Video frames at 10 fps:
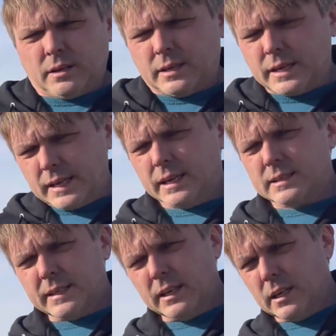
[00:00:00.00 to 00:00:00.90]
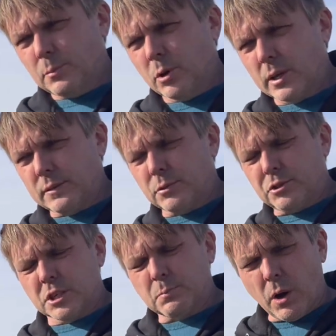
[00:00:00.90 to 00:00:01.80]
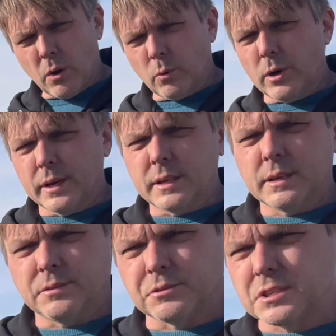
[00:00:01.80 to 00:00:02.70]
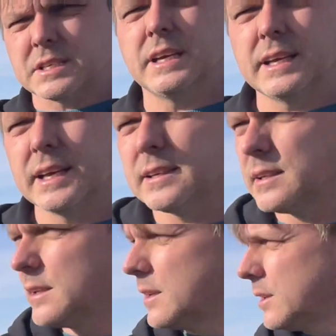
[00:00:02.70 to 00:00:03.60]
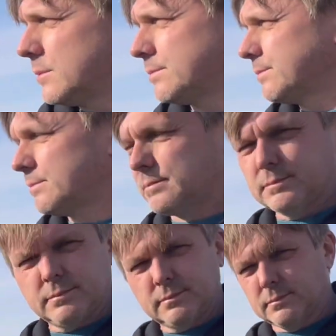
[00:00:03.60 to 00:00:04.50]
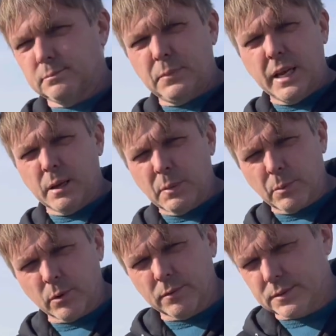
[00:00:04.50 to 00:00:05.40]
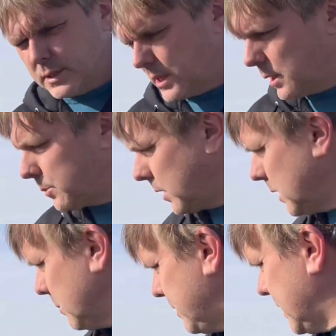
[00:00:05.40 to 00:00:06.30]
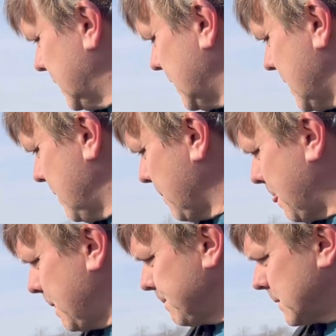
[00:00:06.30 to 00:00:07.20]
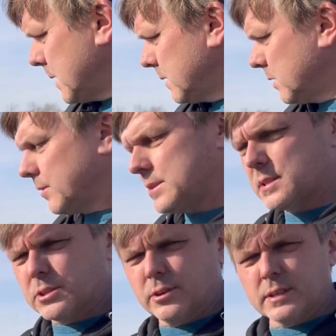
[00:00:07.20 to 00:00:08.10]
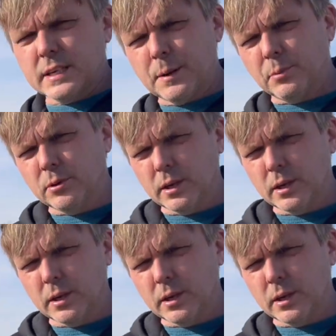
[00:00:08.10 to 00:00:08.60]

getting a Tdub, if you just bought one, you're just getting into being a member of the Tdub club, then you know, this is a good example